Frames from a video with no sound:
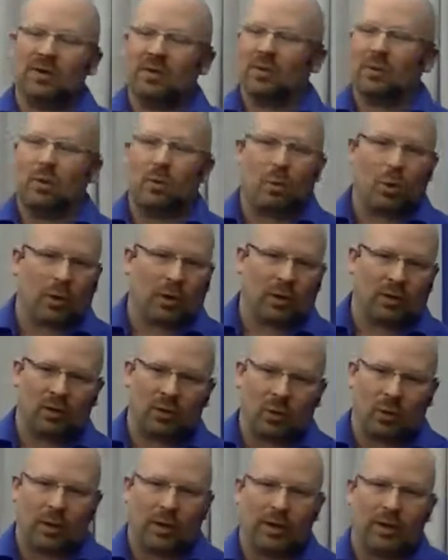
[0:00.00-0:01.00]
is no more
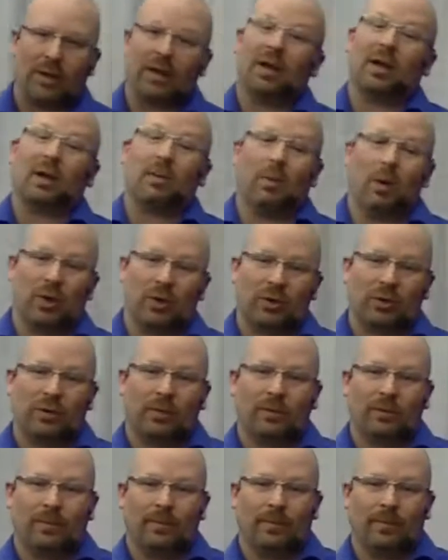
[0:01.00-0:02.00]
controlling than a commercial.